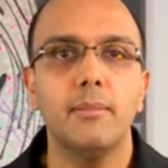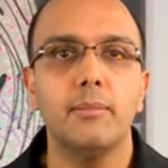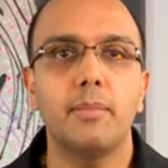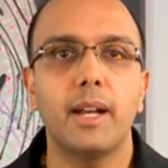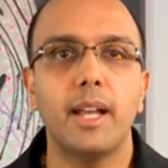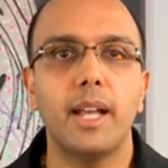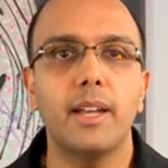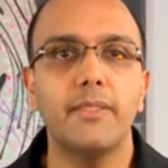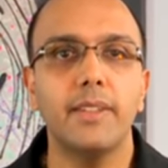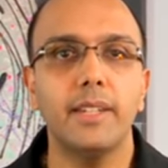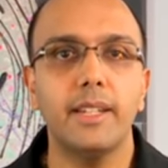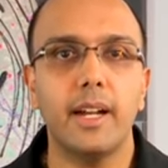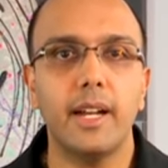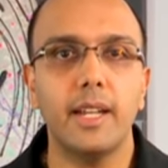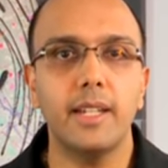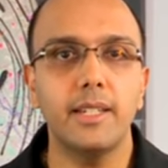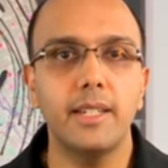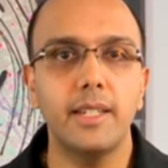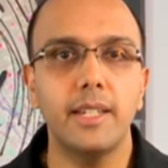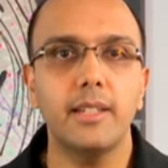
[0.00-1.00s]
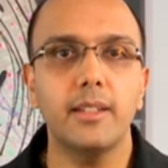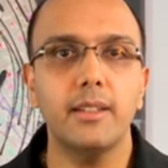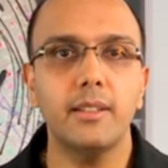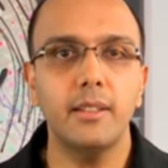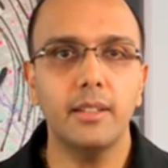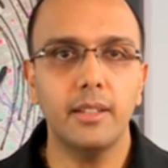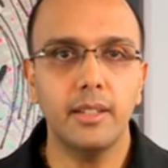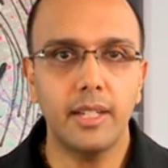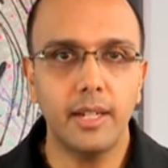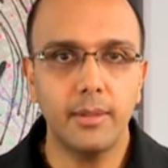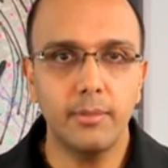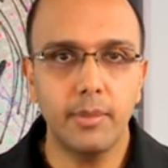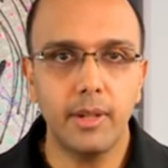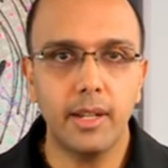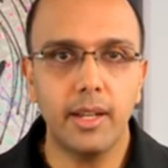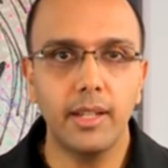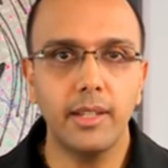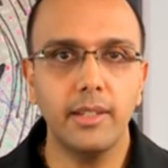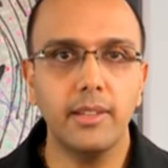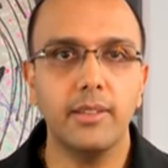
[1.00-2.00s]
By having ideal gum
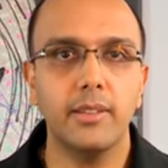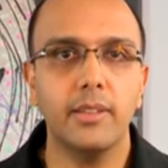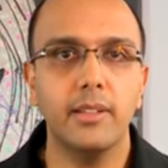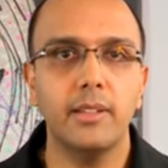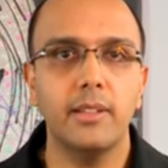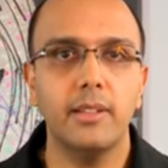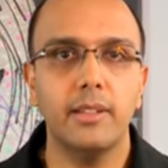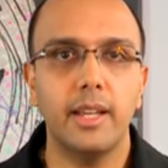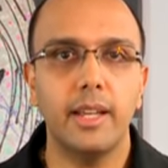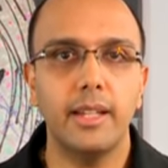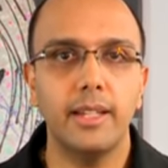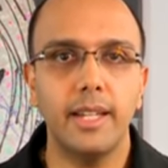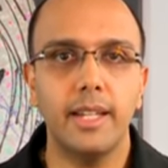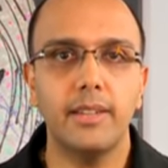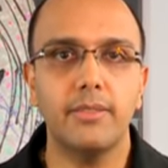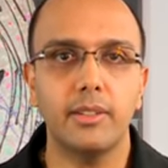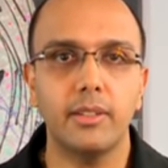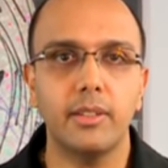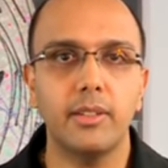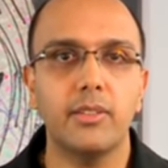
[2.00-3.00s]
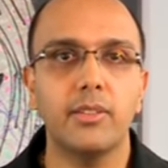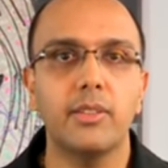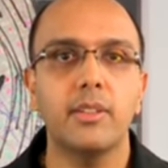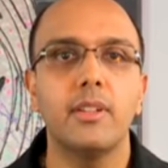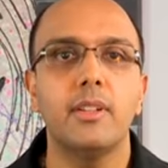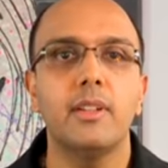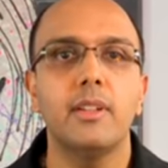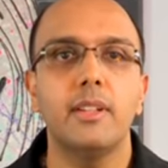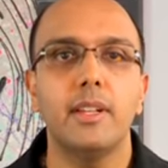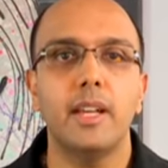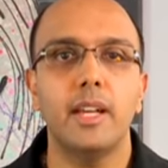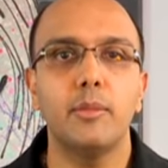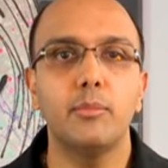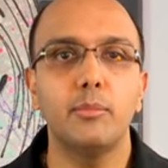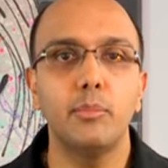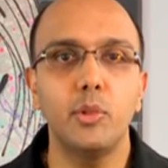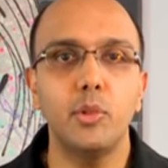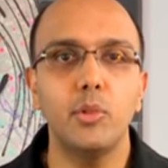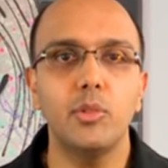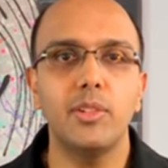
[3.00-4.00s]
lines and levels
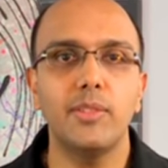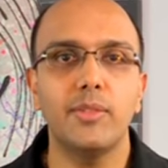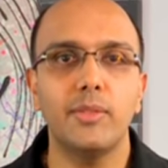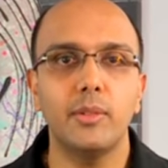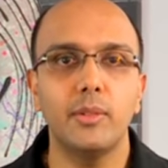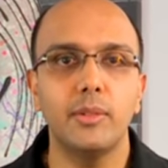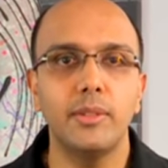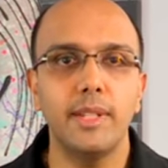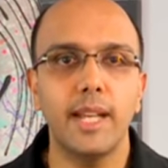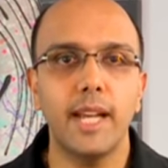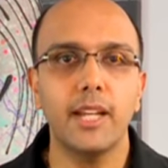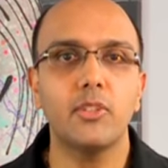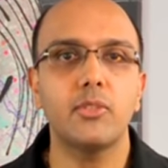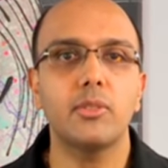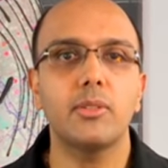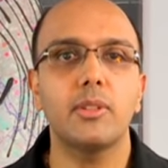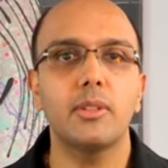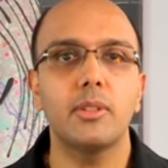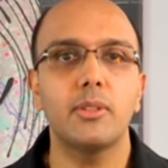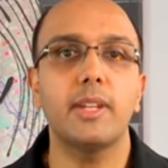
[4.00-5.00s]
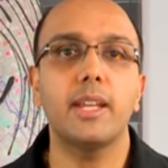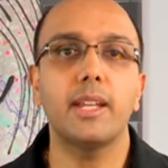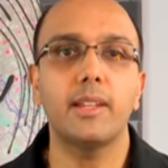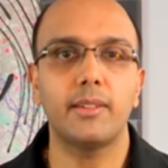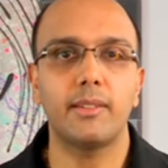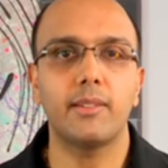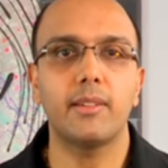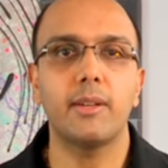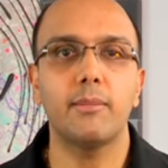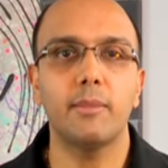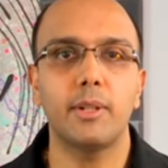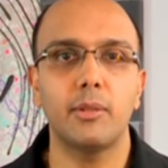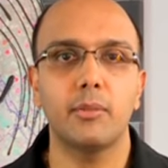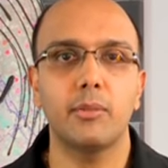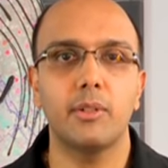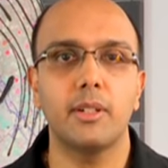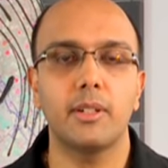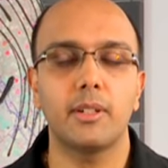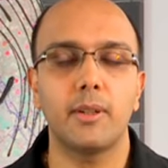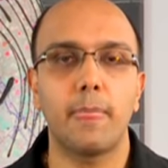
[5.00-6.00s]
and beautiful natural-looking ceramic
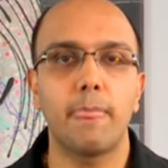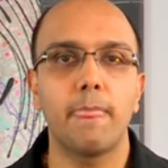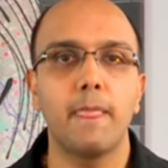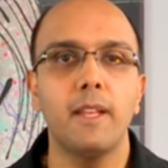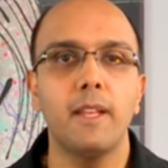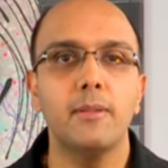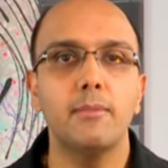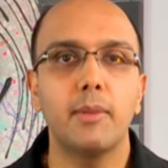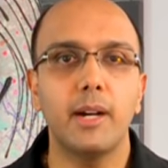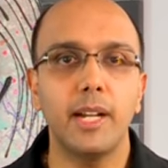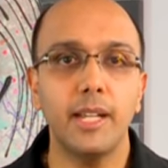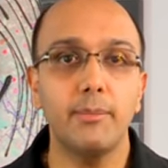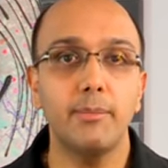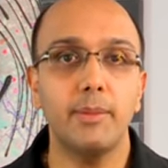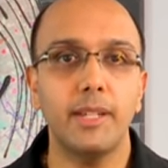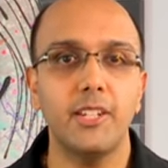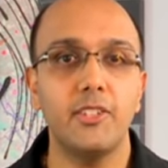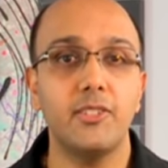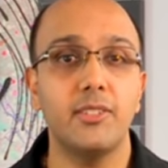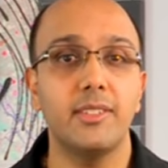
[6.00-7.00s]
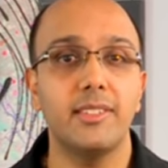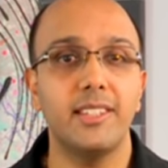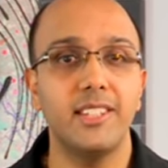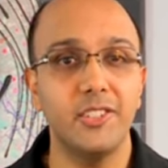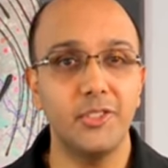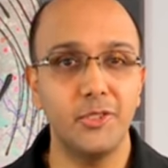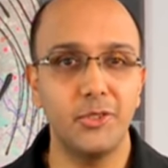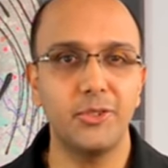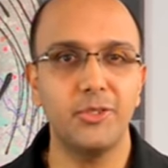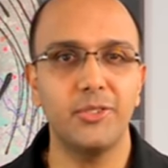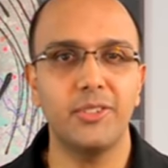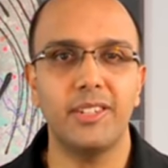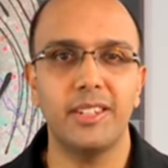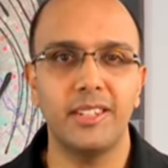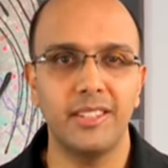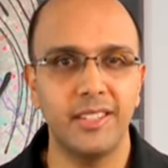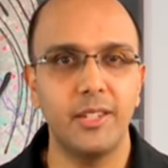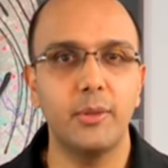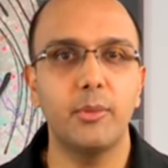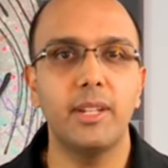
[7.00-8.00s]
work, my patients enjoy
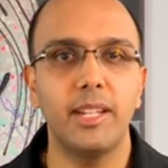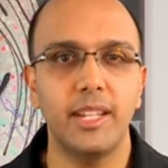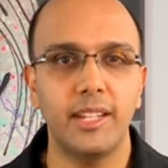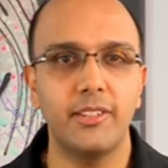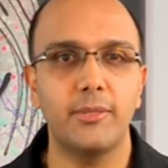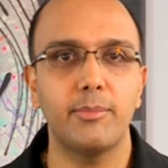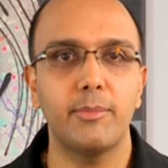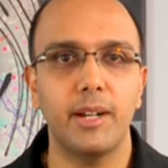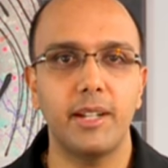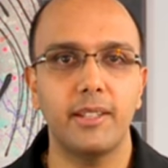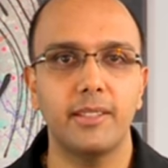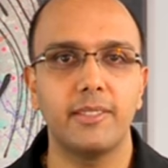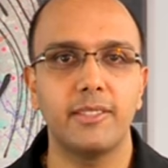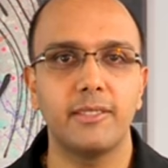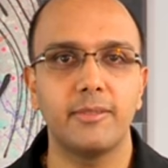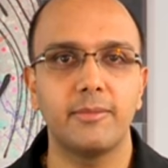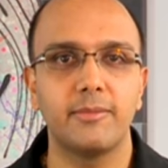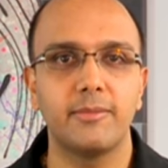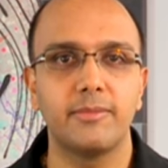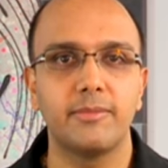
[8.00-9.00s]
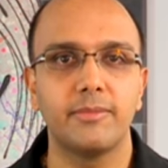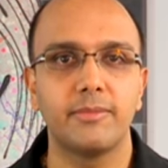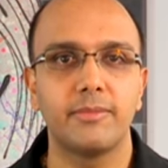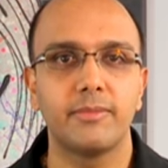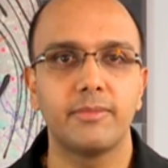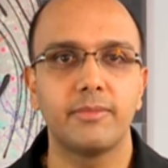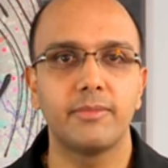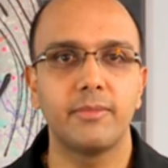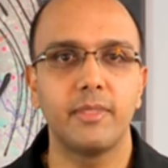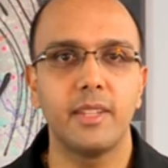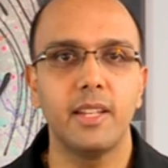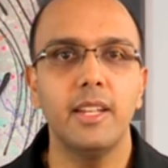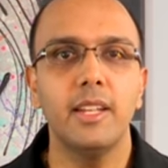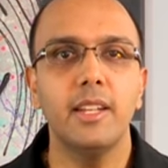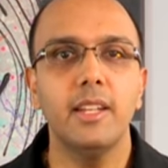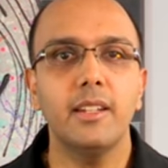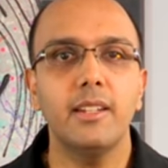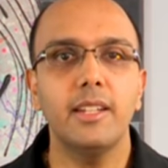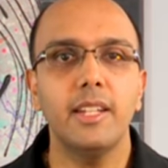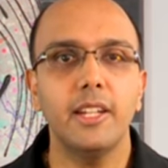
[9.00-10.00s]
the winning smiles.
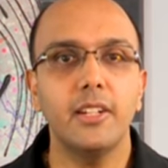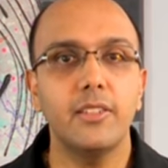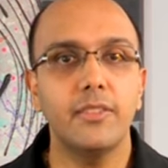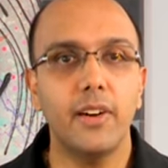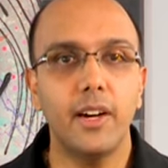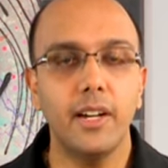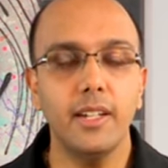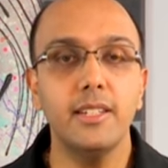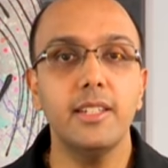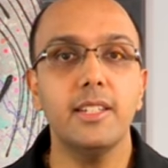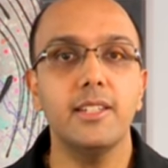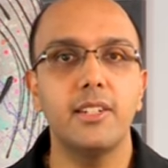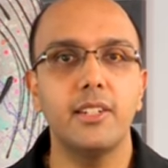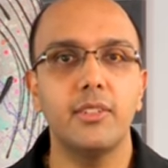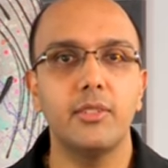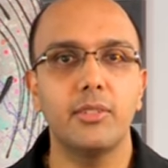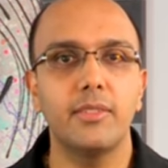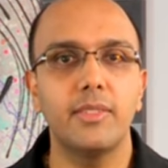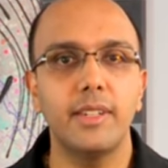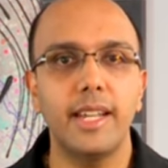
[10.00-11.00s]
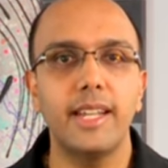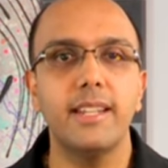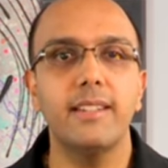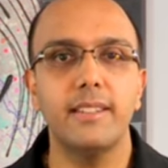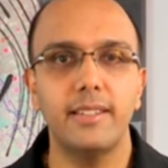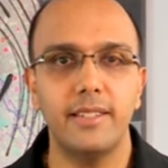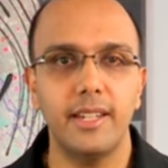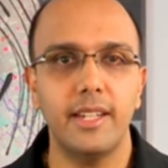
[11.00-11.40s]
The advantages of laser